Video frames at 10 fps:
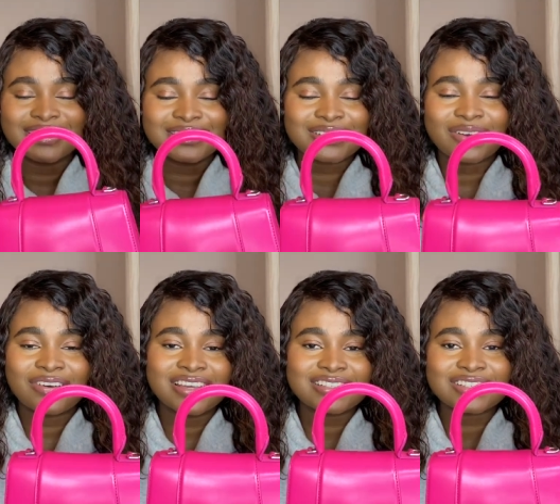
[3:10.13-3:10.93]
So
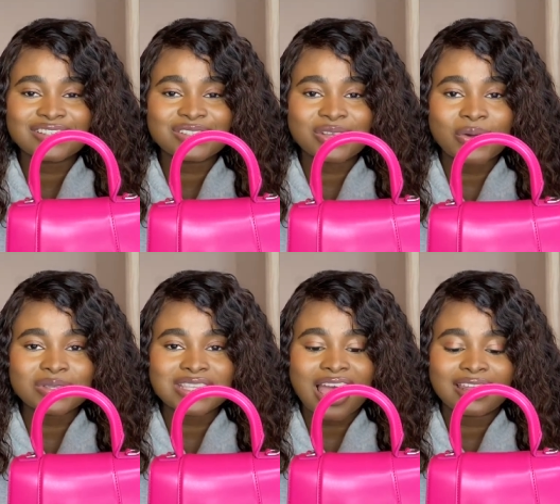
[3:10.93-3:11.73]
it's just so
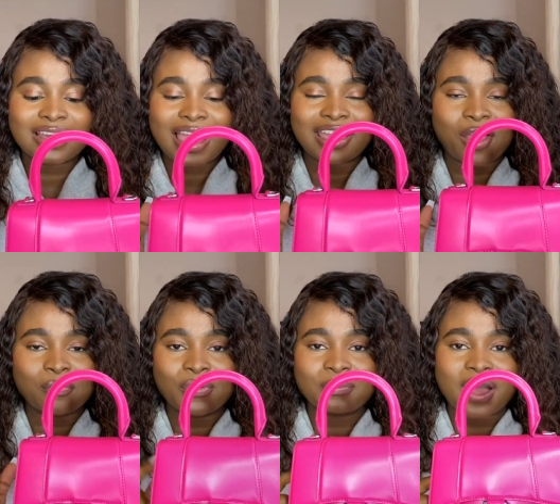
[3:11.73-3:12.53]
sad that I can't
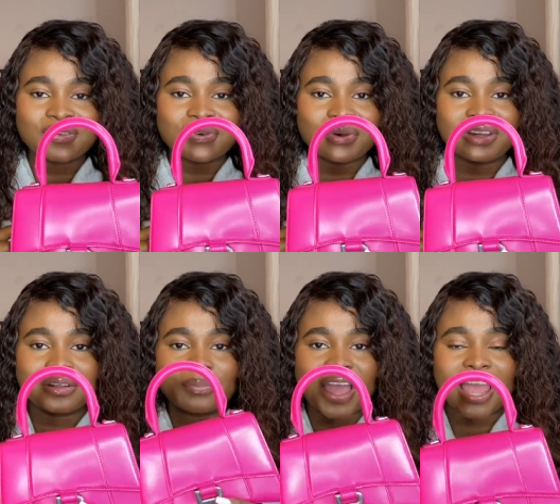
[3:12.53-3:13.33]
put my phone in the
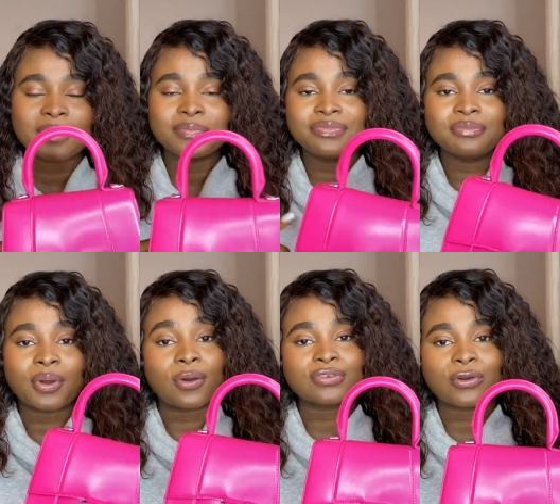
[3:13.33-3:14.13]
bag.
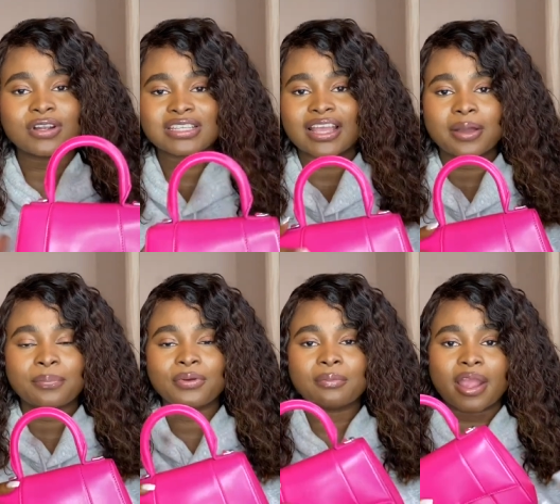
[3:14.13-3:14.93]
But of course I can
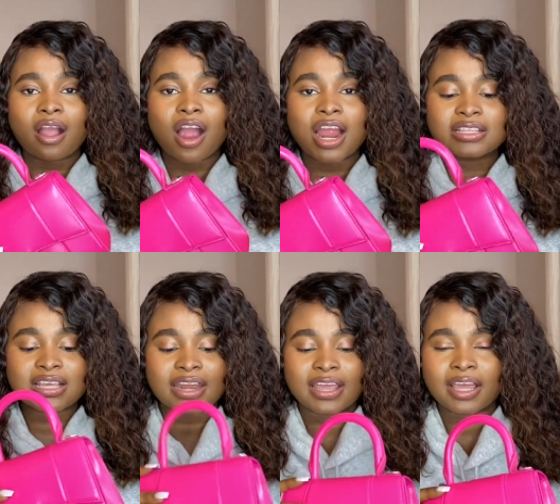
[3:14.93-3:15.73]
put my cards
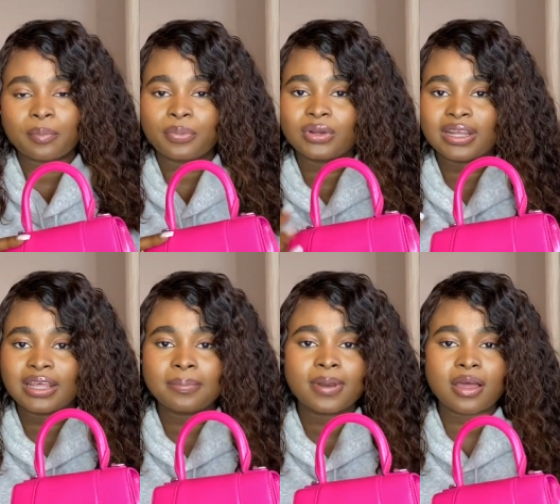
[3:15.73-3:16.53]
and I can put
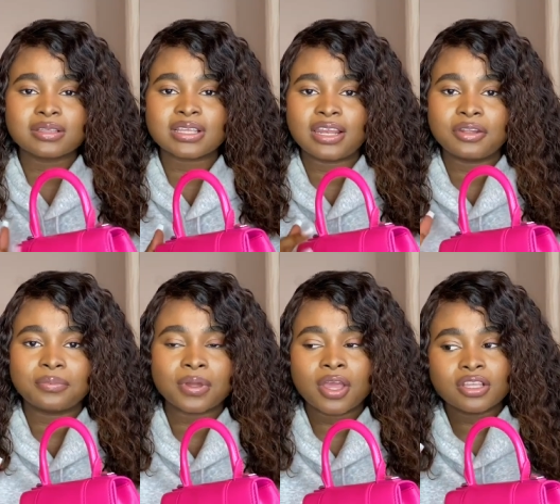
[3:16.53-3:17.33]
lip gloss, a little
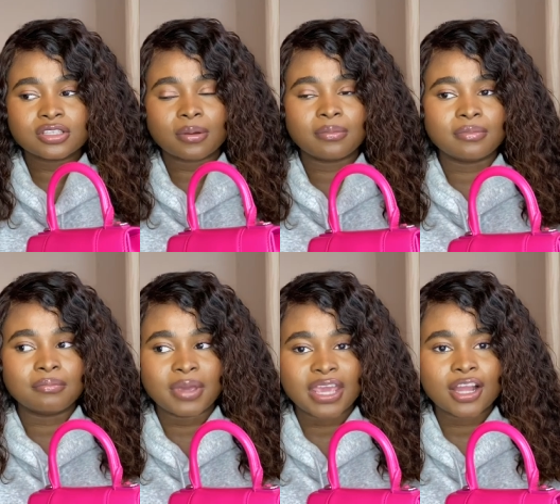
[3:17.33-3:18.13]
bit,
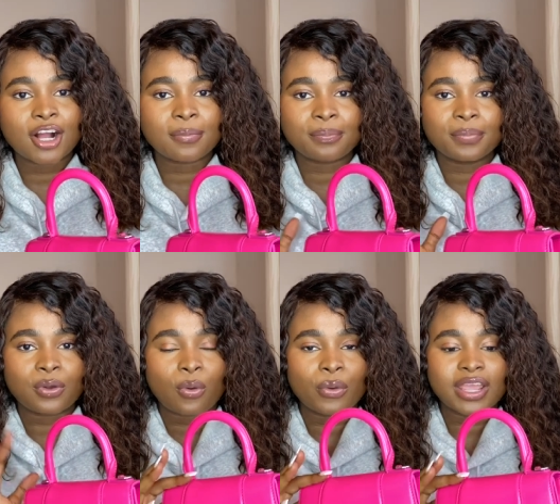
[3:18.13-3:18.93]
some makeup
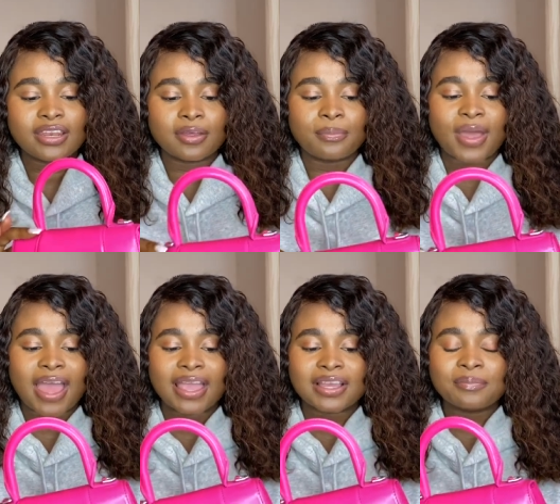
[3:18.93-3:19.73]
go in the
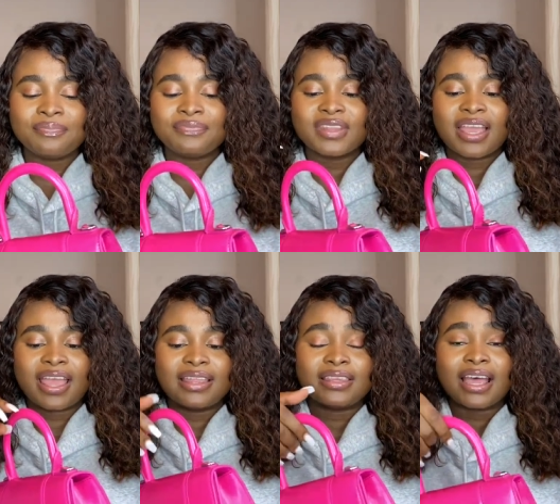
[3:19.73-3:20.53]
bag.
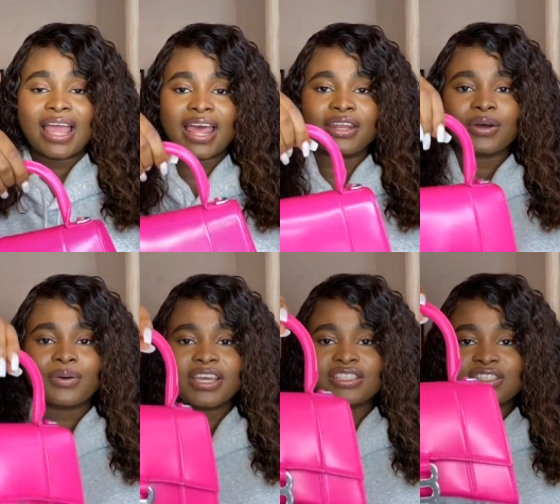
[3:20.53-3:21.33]
And the handle
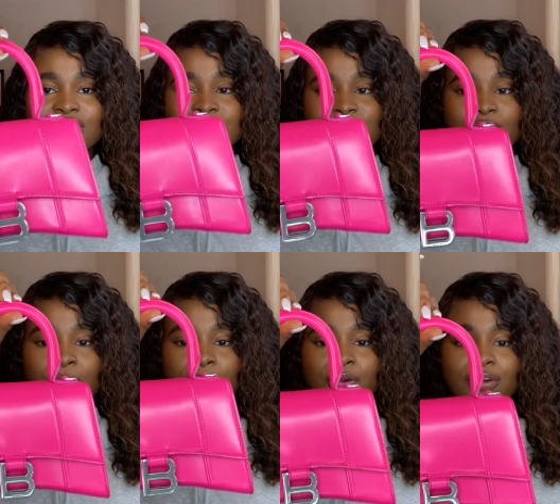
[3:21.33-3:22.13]
is just so
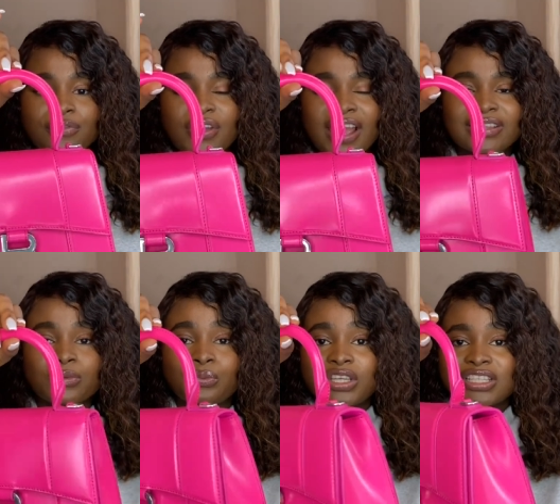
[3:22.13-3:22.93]
perfect,
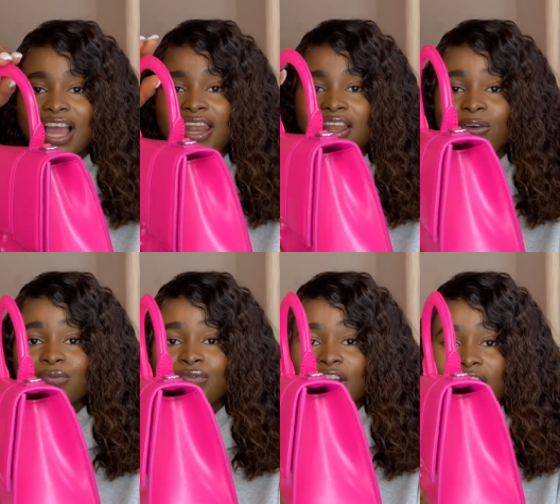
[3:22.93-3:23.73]
which I love
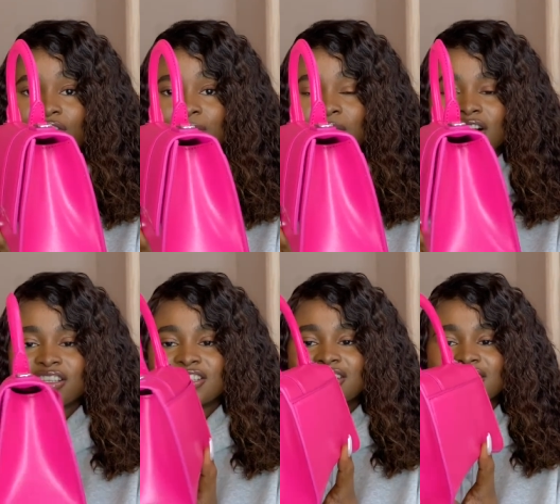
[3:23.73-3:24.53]
very
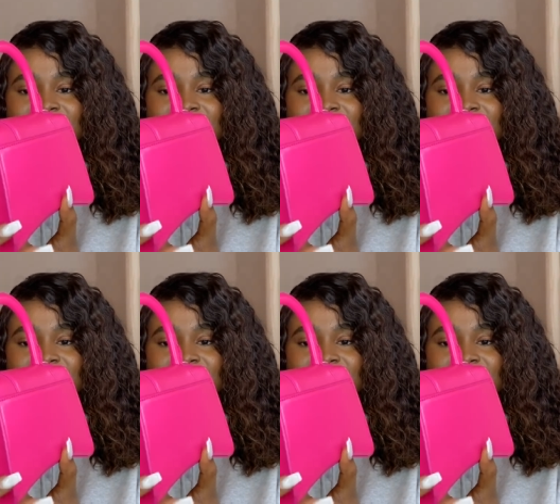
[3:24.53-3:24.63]
much.